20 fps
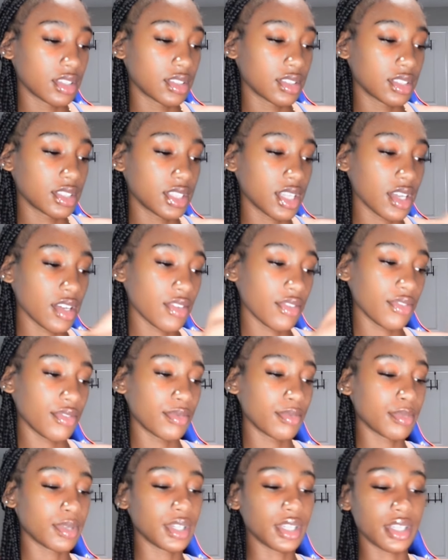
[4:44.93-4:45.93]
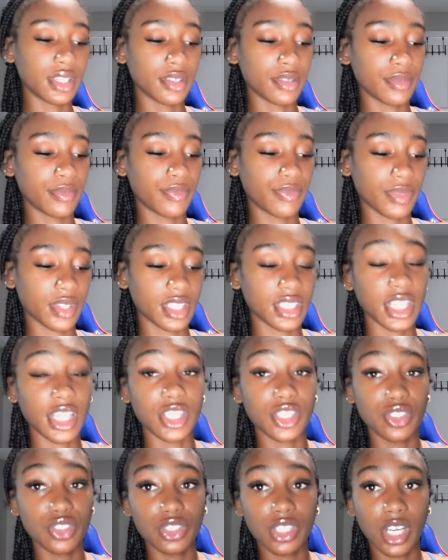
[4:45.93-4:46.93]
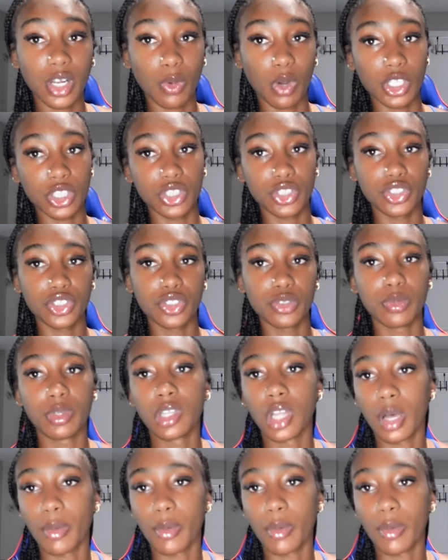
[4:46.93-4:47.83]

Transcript: stuff but because I do try to watch YouTube a lot